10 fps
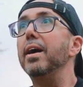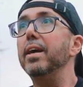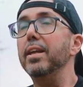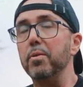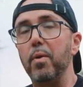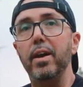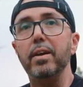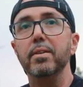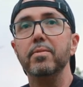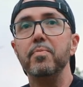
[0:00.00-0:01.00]

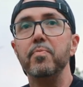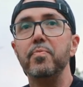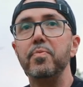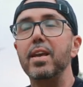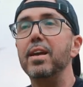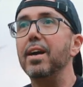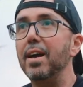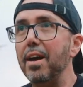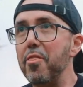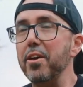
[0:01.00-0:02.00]
Anyway,
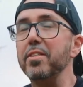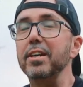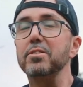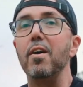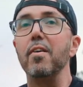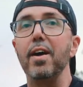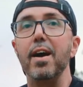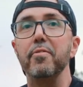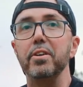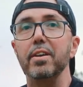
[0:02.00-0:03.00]
I think that's all I've
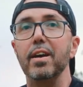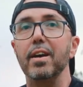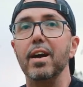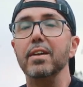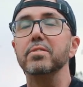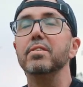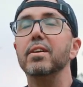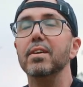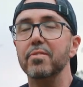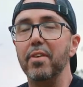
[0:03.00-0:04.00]
got for today, guys.
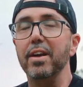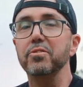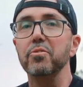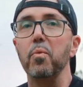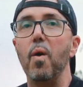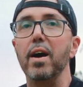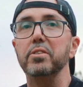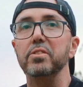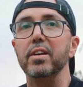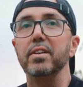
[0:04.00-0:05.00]
Thanks for
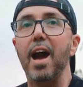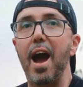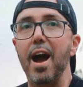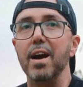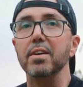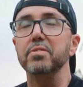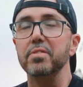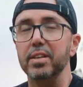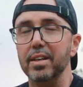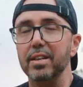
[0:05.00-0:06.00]
watching. I'll
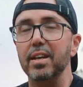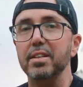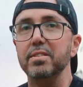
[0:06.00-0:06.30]
see you again next